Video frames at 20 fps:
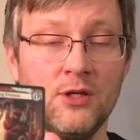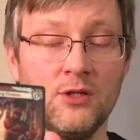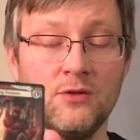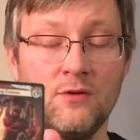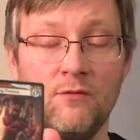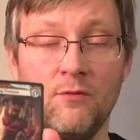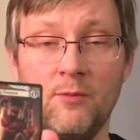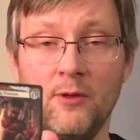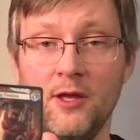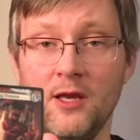So
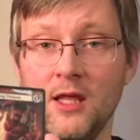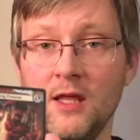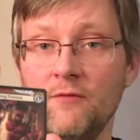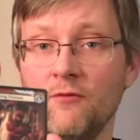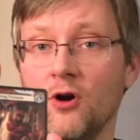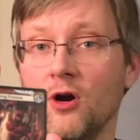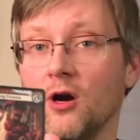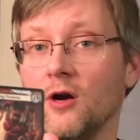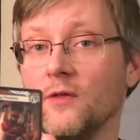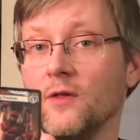if you play an
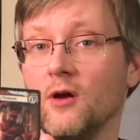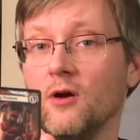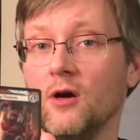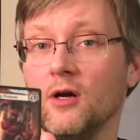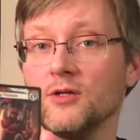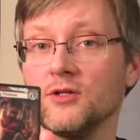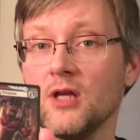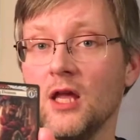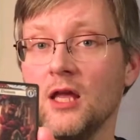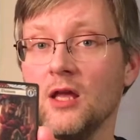evil card that
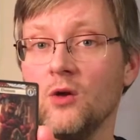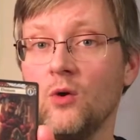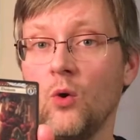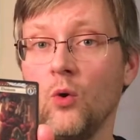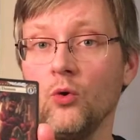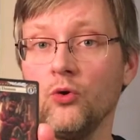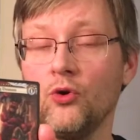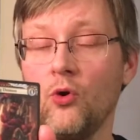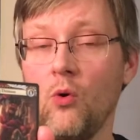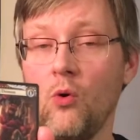costs a
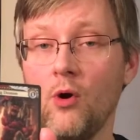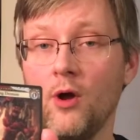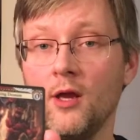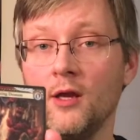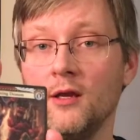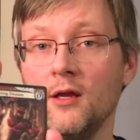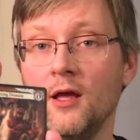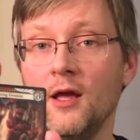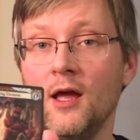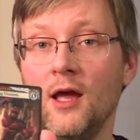gold
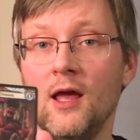coin,